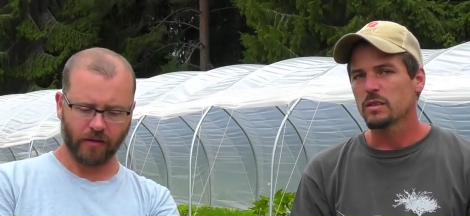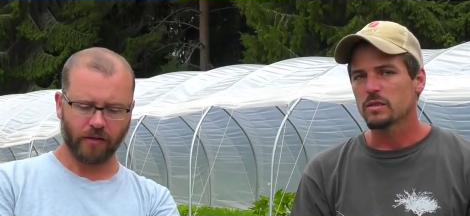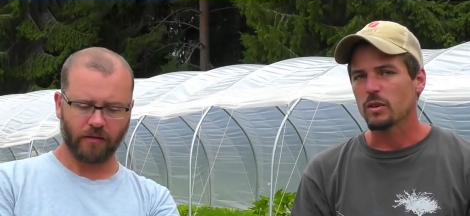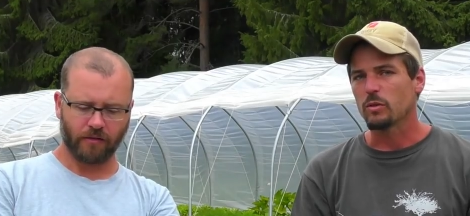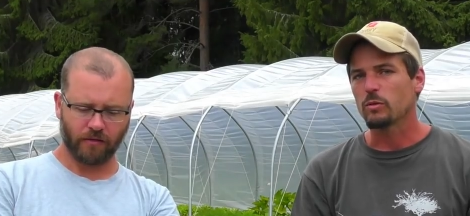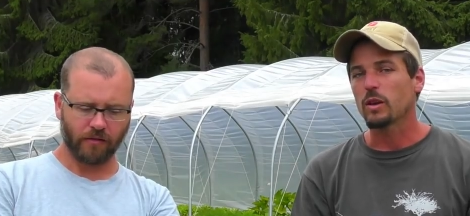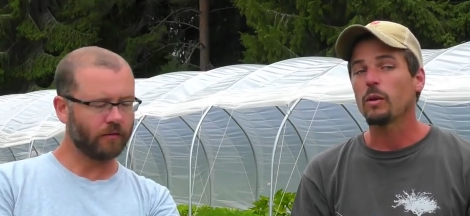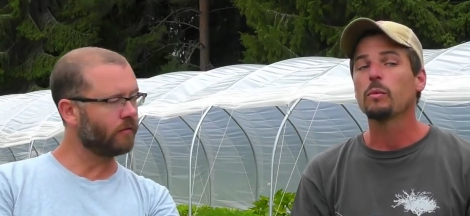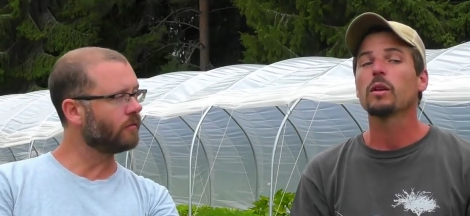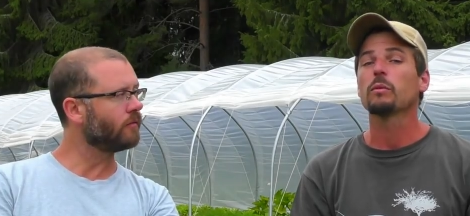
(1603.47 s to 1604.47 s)
Speaker 1: so
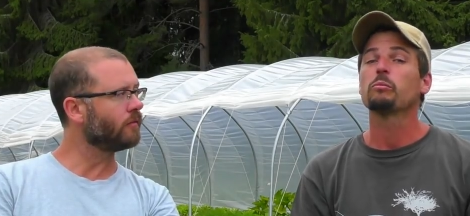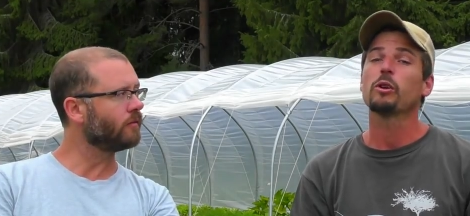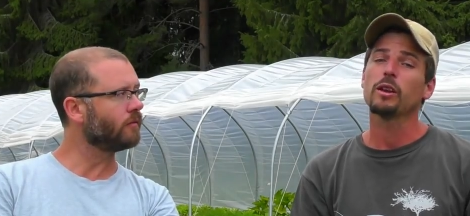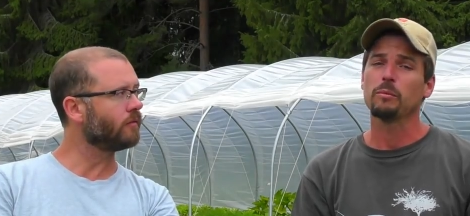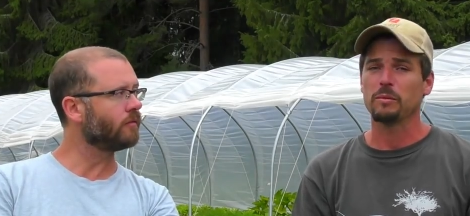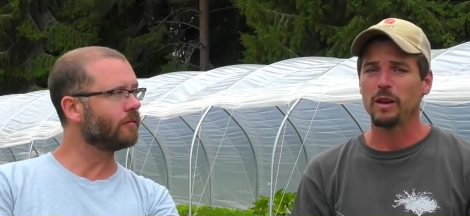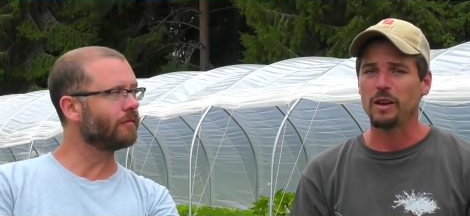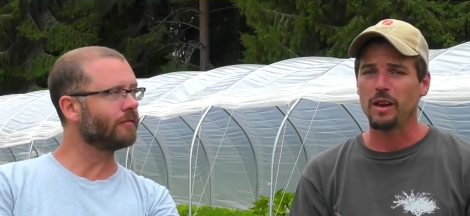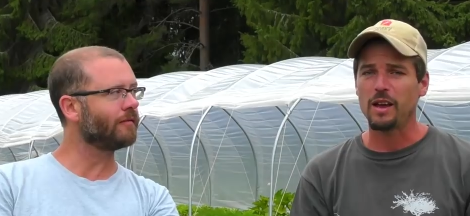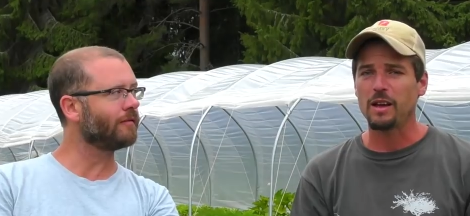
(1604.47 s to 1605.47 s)
come, bring them,
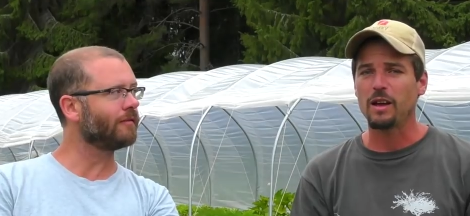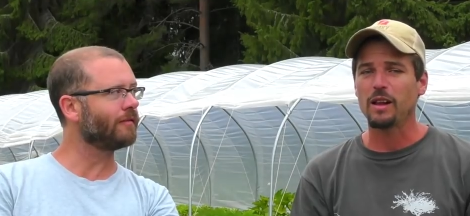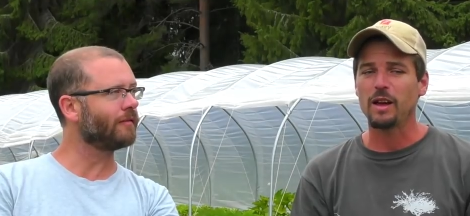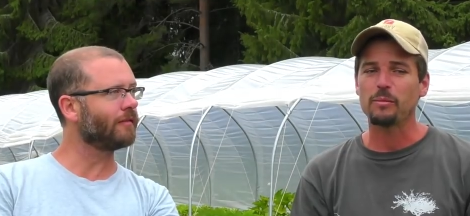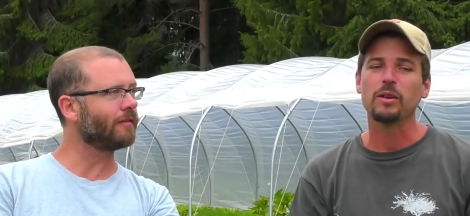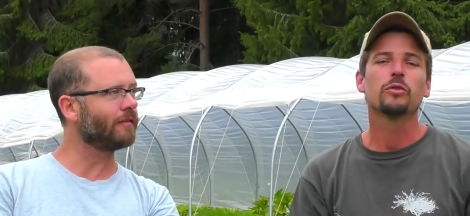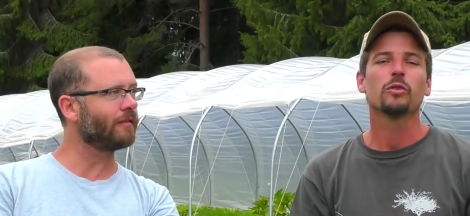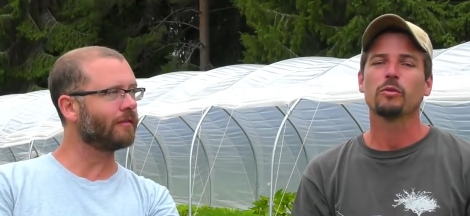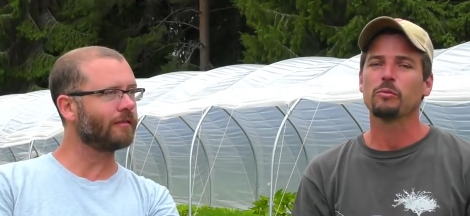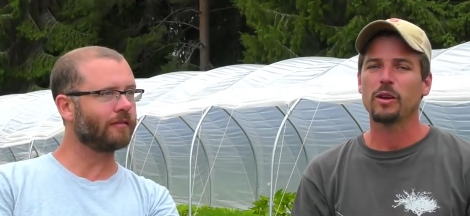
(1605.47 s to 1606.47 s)
and I'll happily
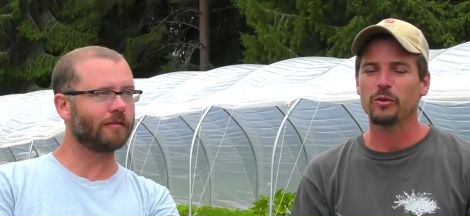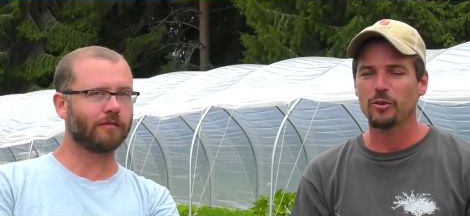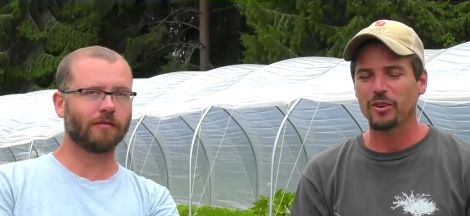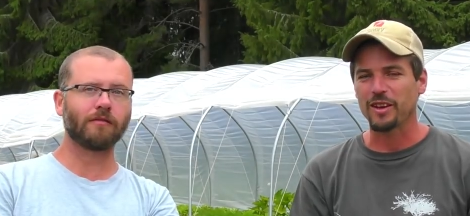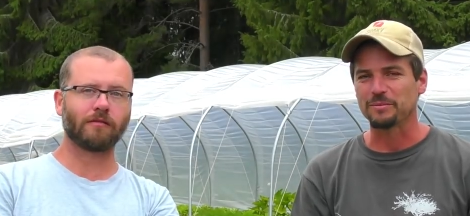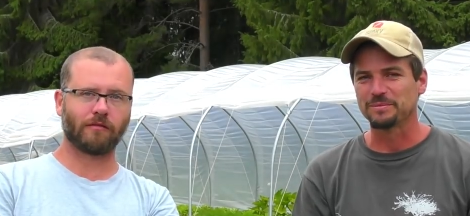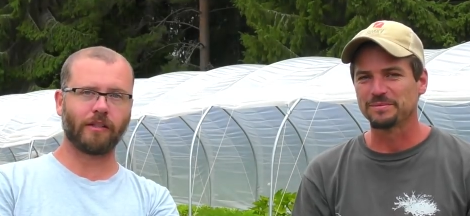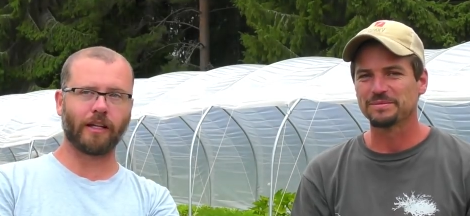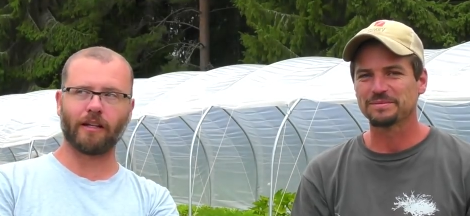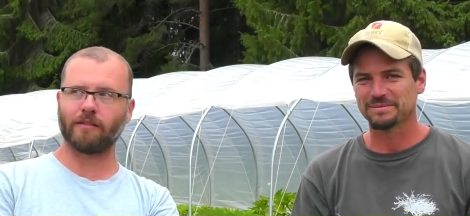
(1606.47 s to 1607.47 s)
tour them around all day.
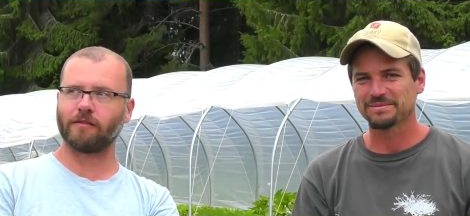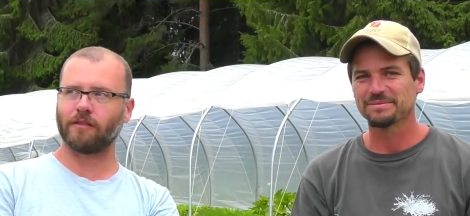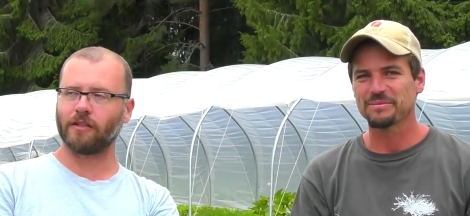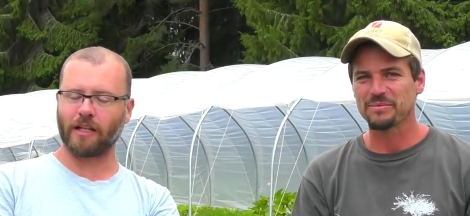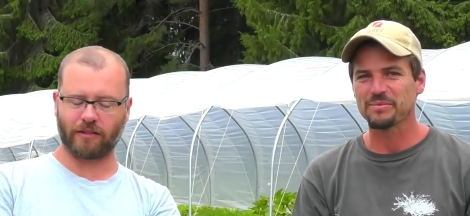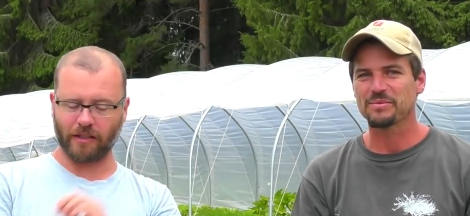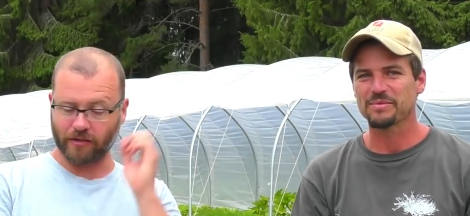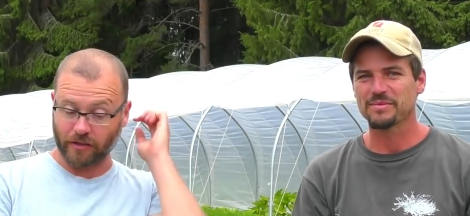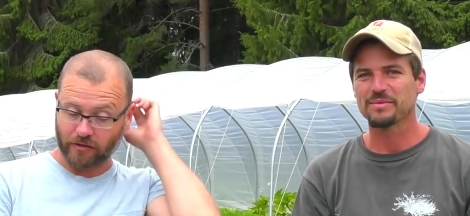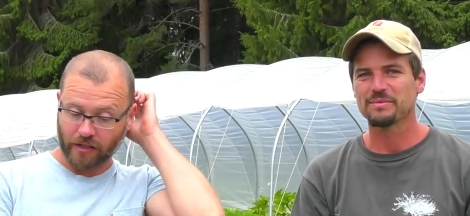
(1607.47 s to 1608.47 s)
Speaker 2: Yeah. That's
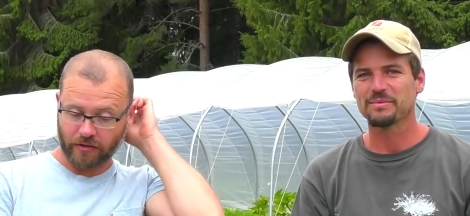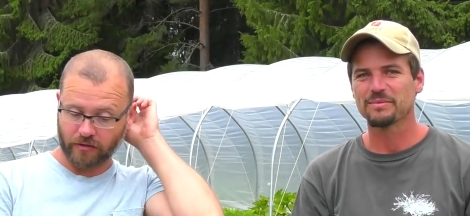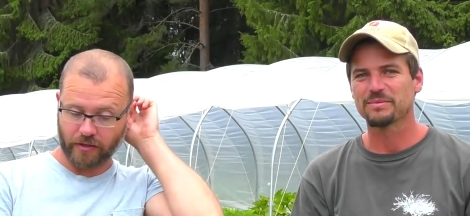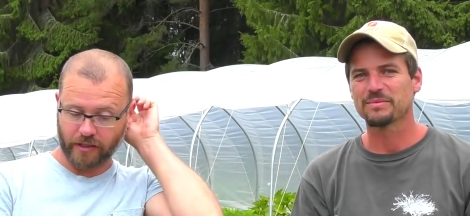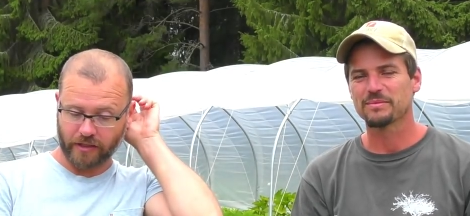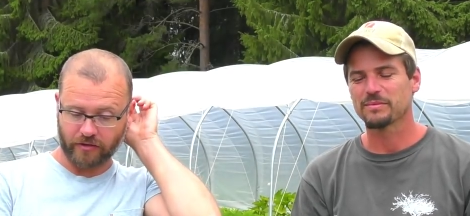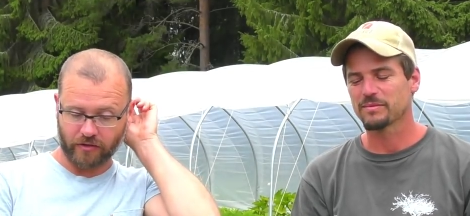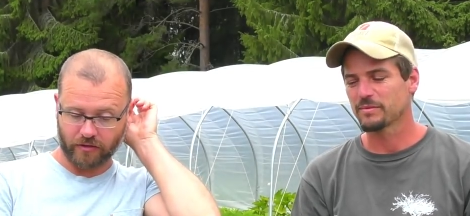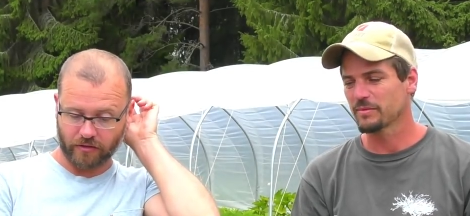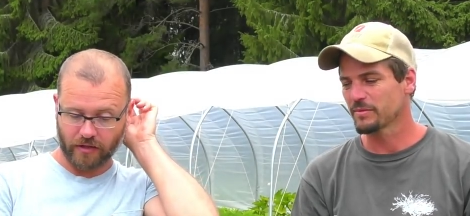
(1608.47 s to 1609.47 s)
a great
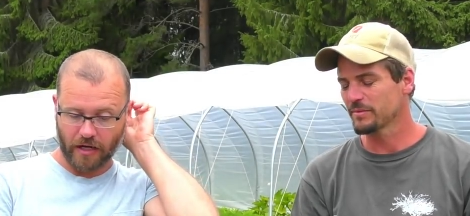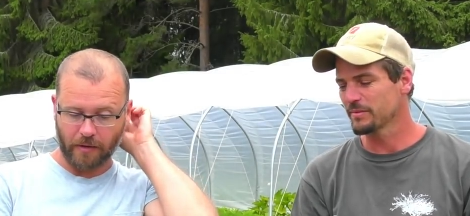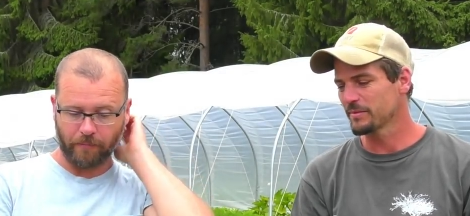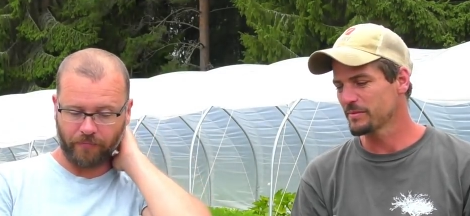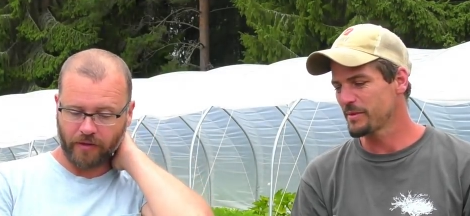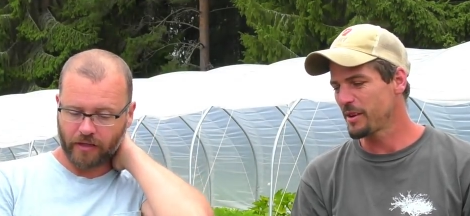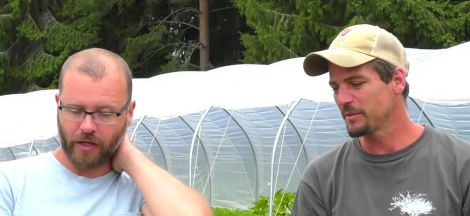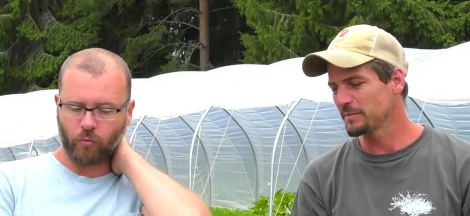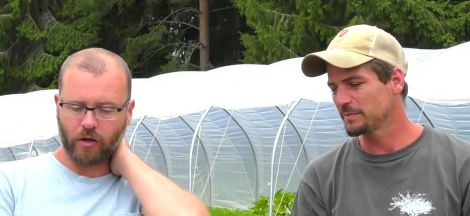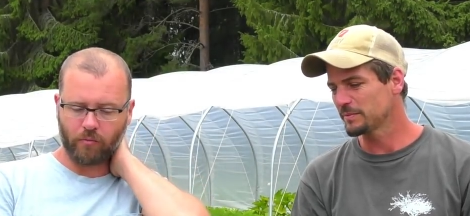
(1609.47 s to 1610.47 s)
answer.
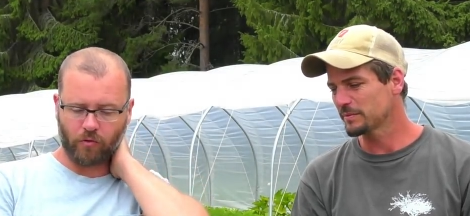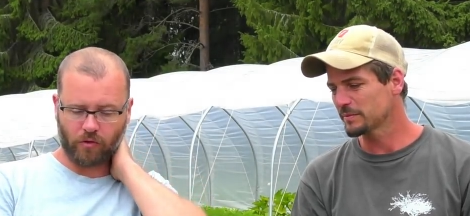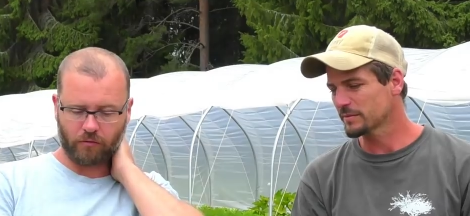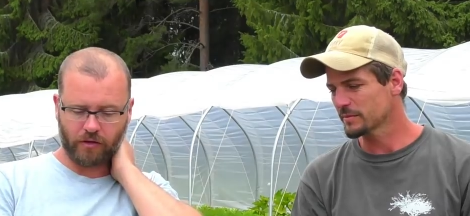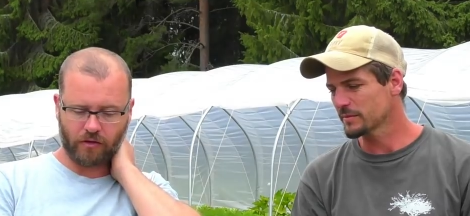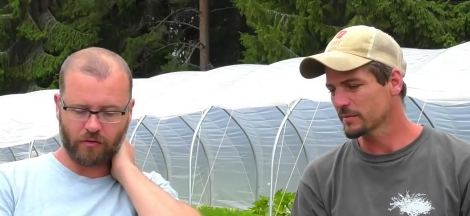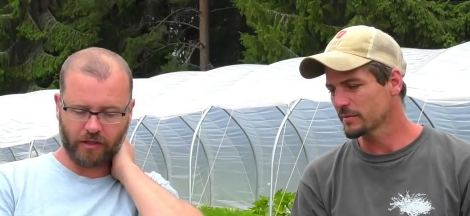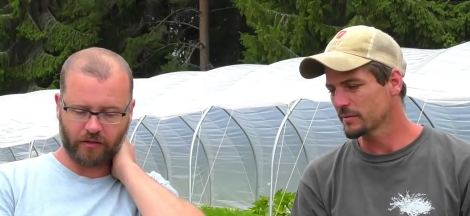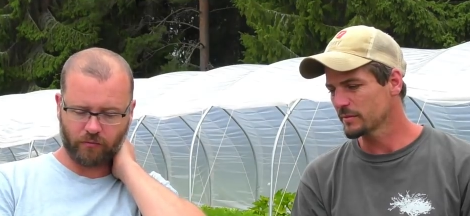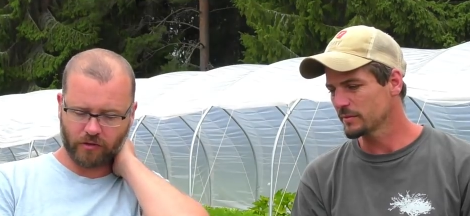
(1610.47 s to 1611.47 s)
Okay, one more real
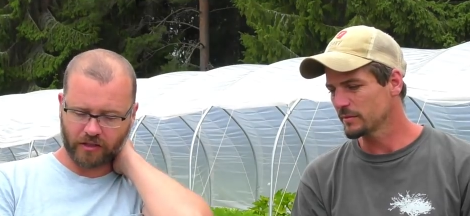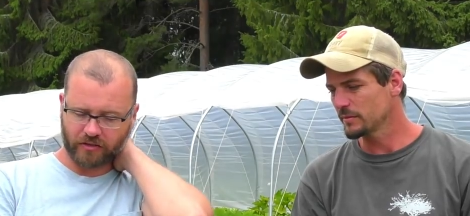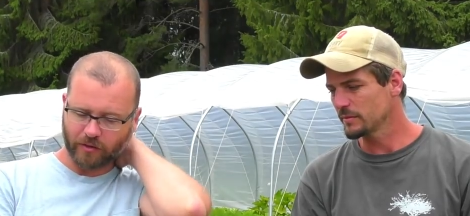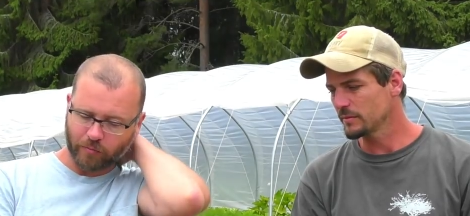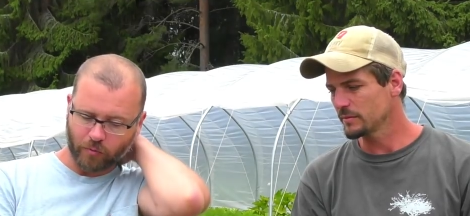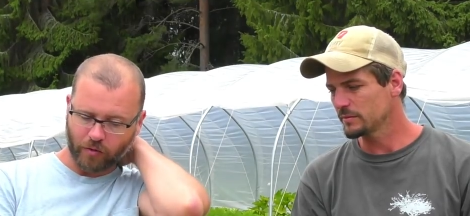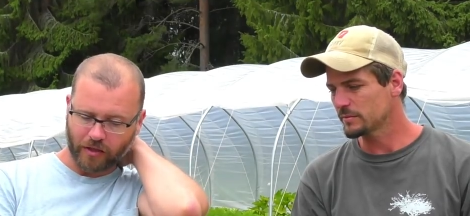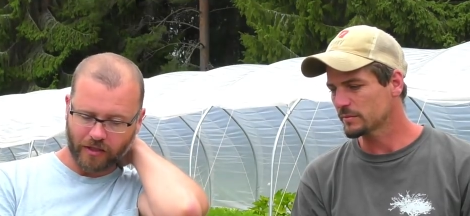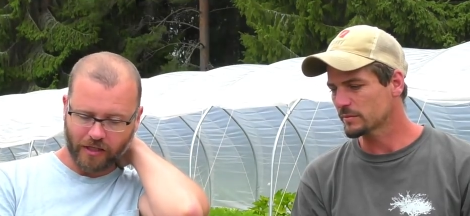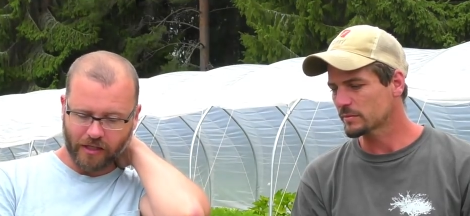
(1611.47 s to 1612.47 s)
quick, really simple one